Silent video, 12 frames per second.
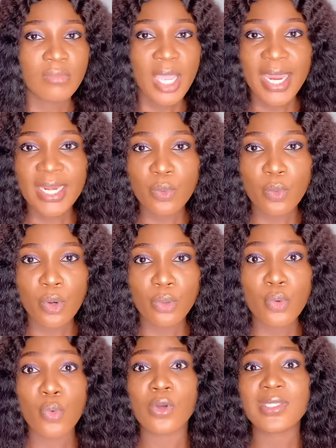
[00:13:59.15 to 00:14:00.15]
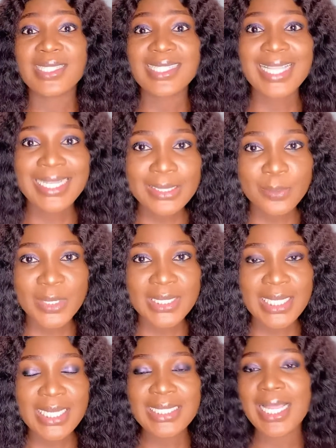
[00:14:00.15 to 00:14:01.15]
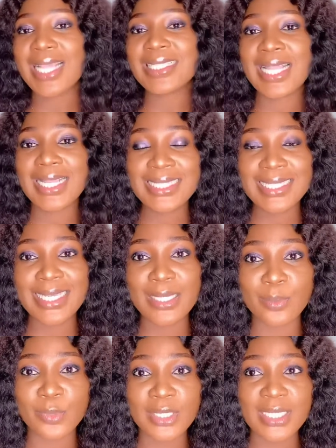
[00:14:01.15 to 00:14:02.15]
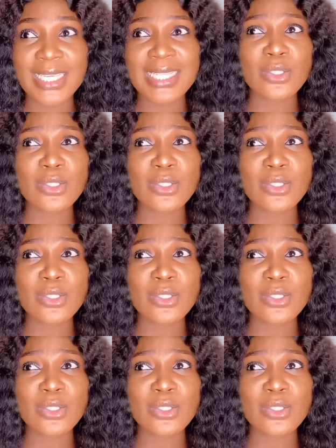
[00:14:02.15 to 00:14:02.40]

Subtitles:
anyone who wants to start a business and start seeing money is